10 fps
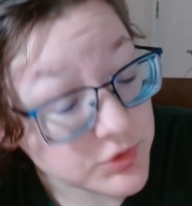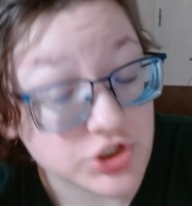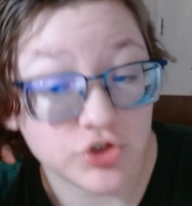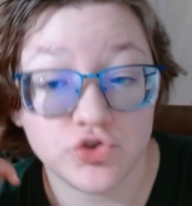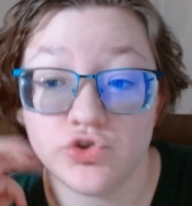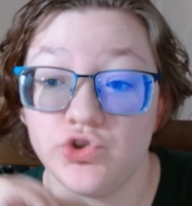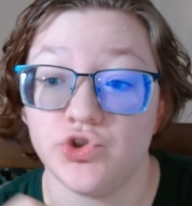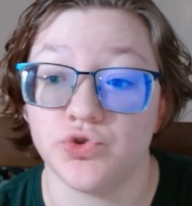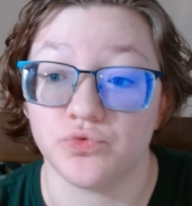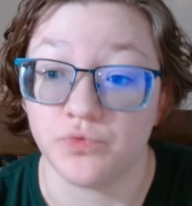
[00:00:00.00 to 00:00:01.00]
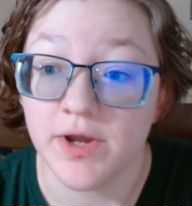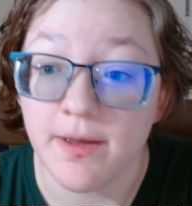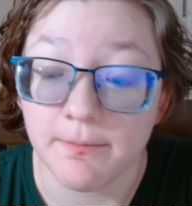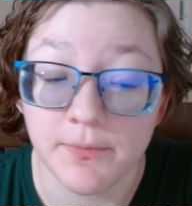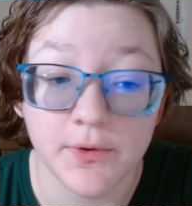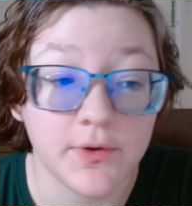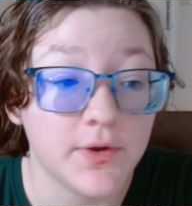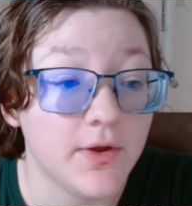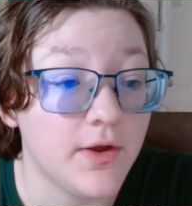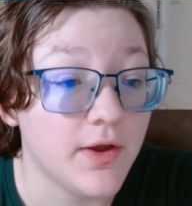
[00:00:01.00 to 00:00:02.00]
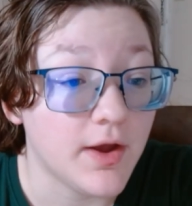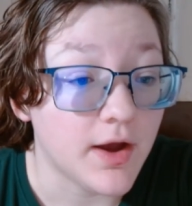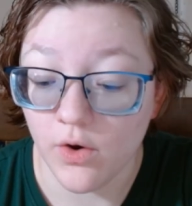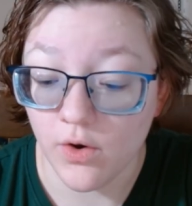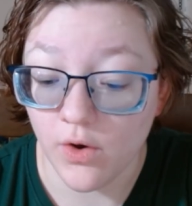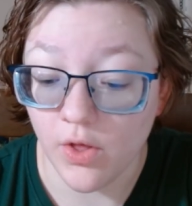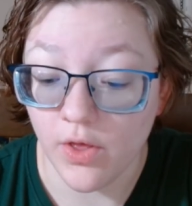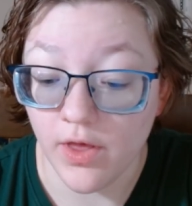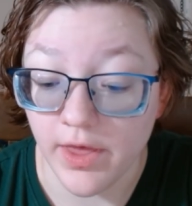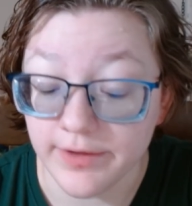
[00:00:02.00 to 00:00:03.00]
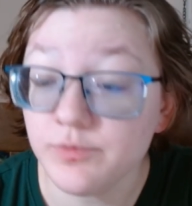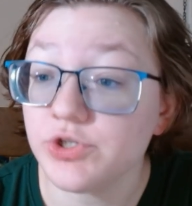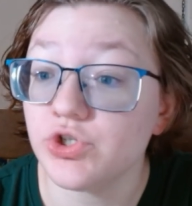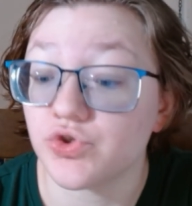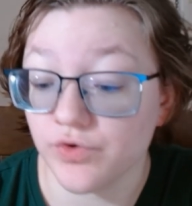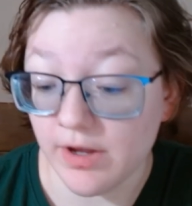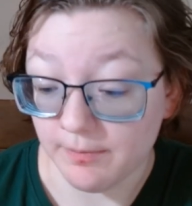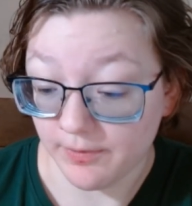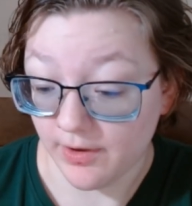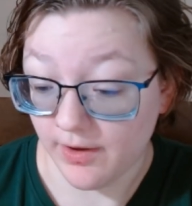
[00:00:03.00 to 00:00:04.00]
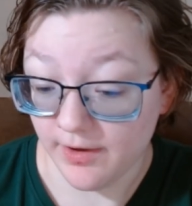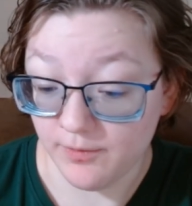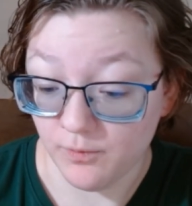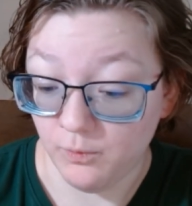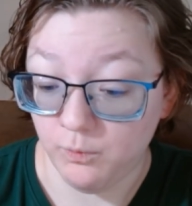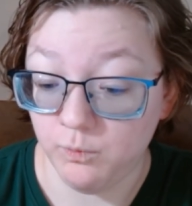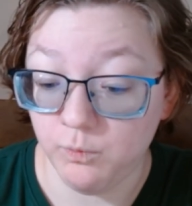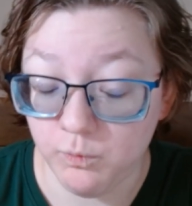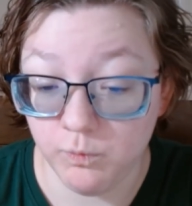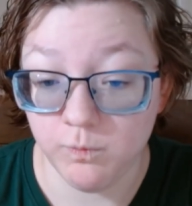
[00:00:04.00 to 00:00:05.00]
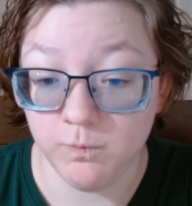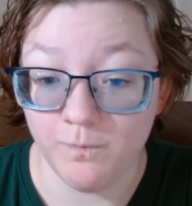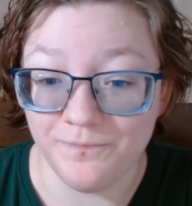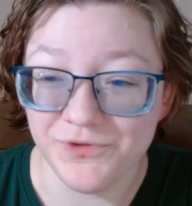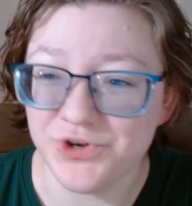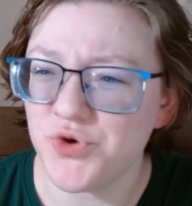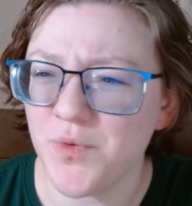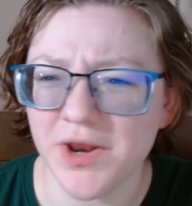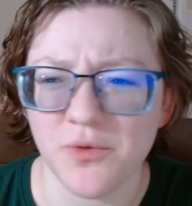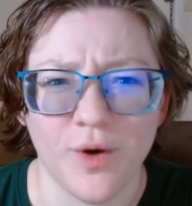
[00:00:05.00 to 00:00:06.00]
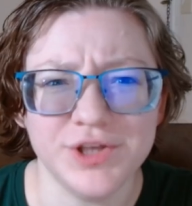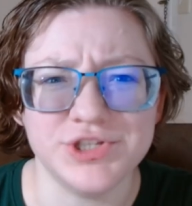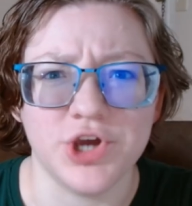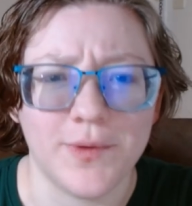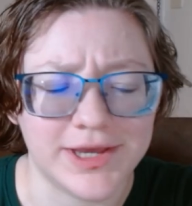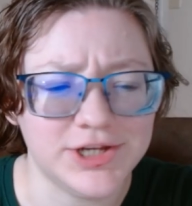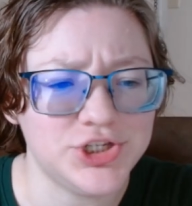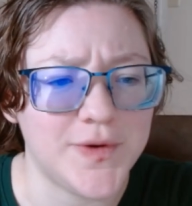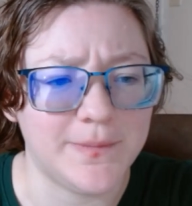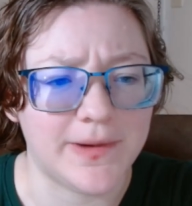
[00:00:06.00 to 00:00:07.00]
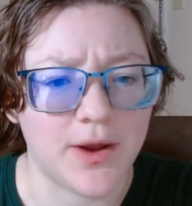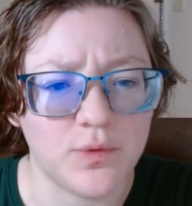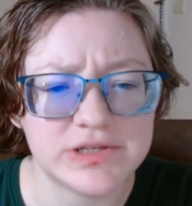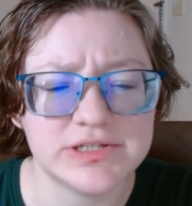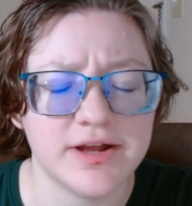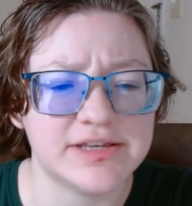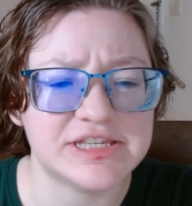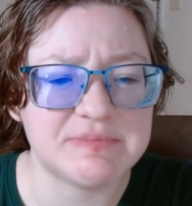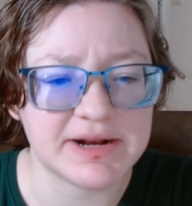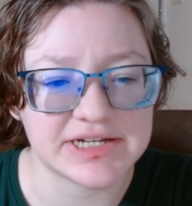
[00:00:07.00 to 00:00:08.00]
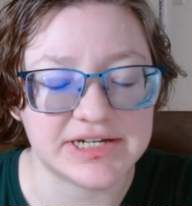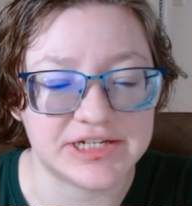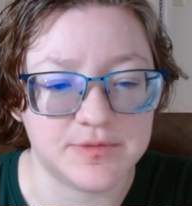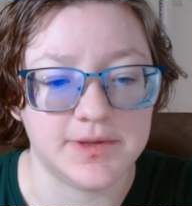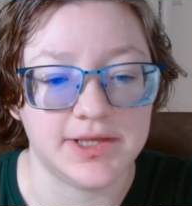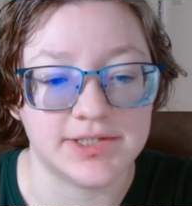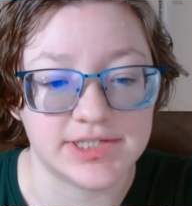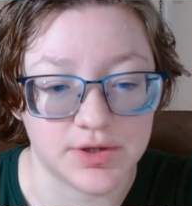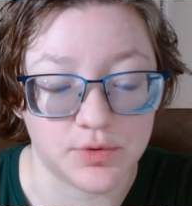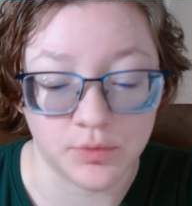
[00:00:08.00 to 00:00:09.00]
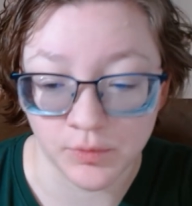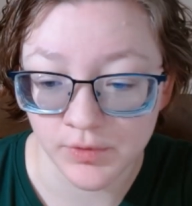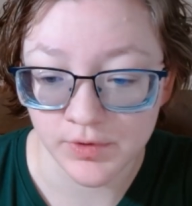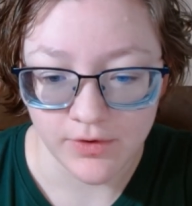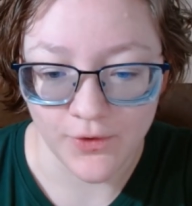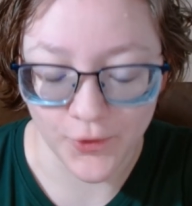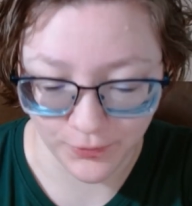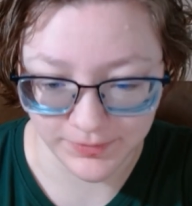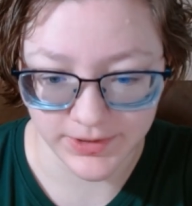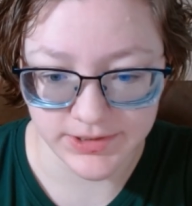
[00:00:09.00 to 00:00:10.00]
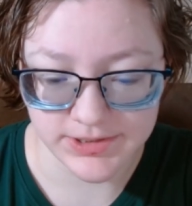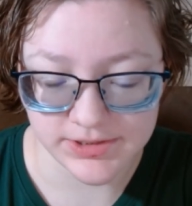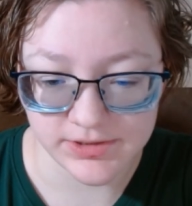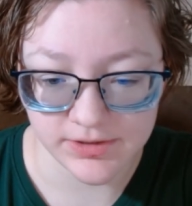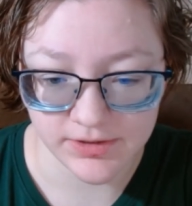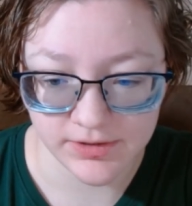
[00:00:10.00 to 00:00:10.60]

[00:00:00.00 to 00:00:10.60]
was a trip. It was a trip. I knew what it was going into it, but I was not expecting it to be so hopeless.